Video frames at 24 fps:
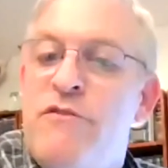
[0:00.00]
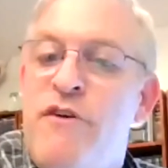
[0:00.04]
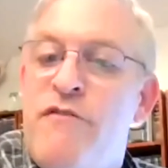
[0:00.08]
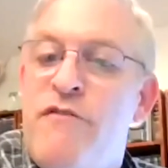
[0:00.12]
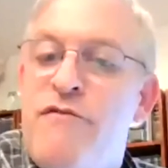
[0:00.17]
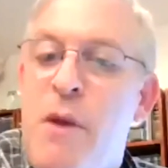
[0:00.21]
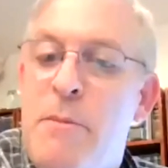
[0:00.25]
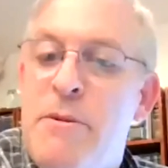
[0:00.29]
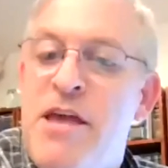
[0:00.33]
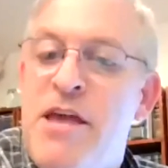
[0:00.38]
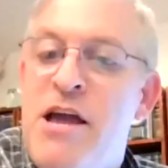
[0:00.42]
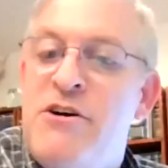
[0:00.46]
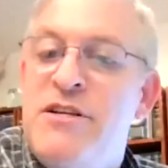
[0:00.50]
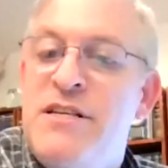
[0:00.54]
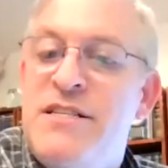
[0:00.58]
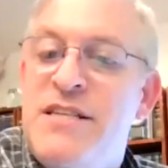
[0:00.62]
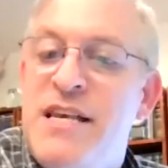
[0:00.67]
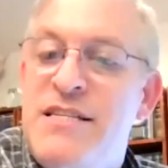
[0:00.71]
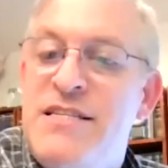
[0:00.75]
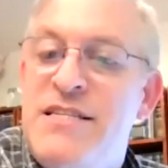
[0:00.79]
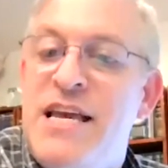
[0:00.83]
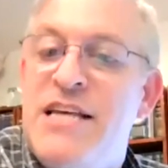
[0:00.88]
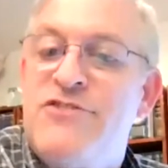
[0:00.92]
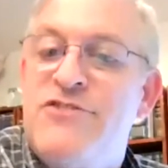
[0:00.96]
oh, and Rav
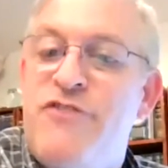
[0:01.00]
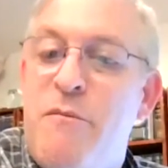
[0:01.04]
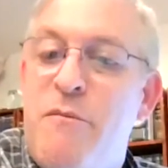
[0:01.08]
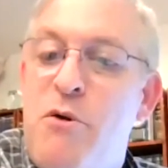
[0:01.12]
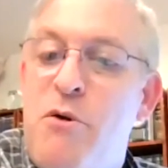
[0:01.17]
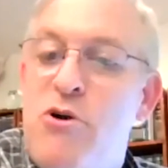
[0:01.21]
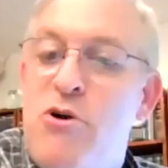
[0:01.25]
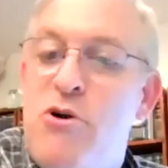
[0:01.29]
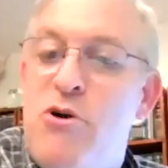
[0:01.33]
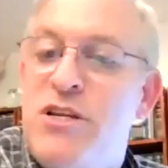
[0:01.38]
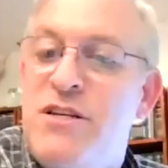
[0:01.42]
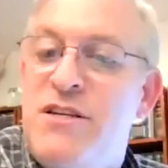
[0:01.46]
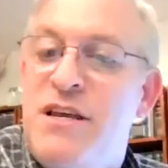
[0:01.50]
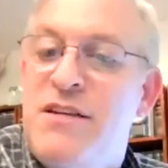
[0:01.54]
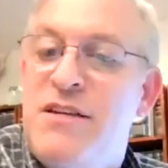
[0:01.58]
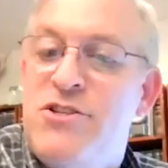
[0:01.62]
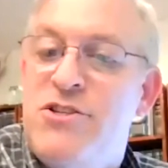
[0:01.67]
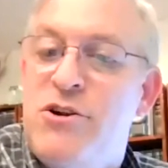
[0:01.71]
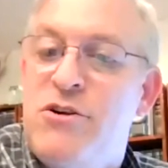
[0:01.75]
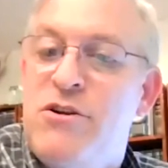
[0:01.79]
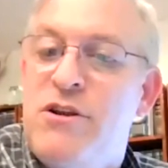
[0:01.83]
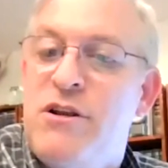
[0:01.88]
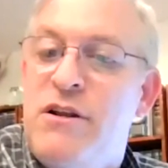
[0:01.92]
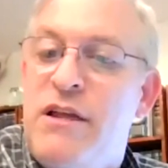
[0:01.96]
Yalin says yes. Ramosha
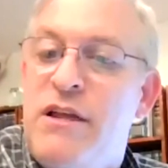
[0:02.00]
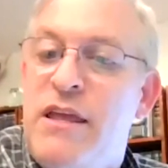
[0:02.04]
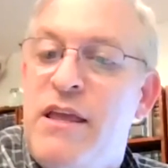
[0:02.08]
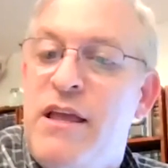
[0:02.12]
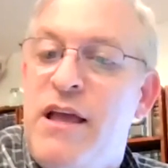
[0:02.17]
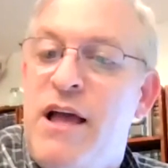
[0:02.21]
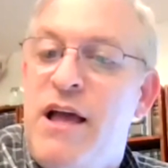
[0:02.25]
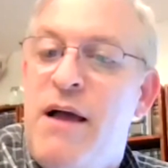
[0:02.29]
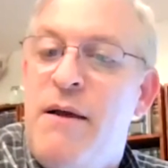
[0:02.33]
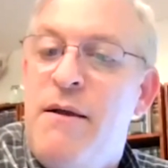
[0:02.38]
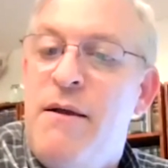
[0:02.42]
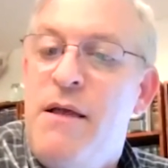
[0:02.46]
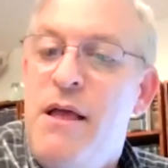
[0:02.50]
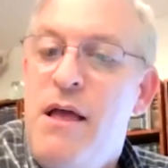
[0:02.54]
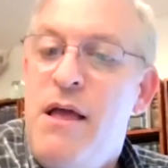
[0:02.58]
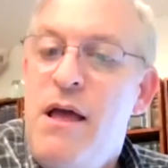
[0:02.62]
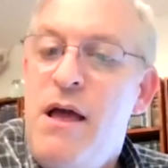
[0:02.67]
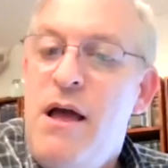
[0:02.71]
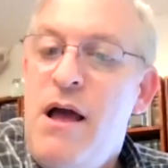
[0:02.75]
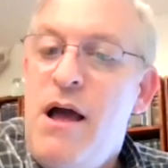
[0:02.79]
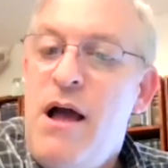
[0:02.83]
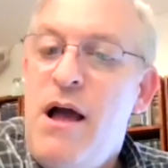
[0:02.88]
did certainly. Yeah